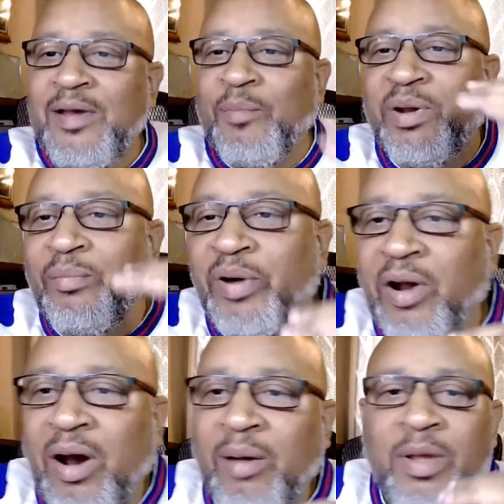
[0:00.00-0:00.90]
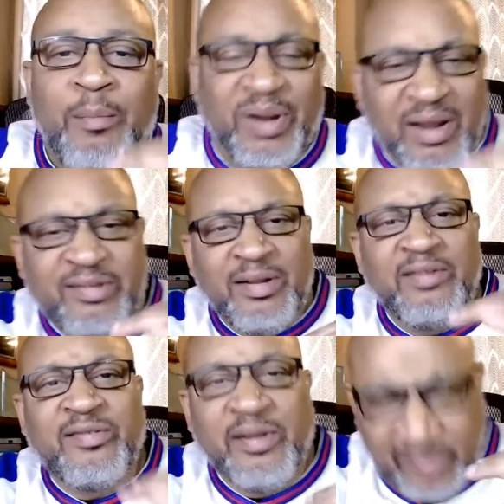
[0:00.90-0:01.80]
But
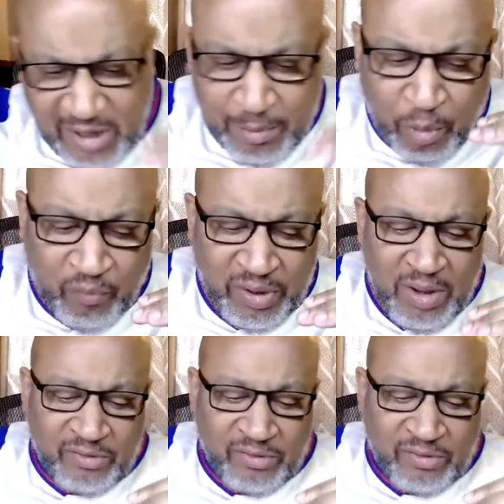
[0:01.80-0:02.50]
let's keep moving.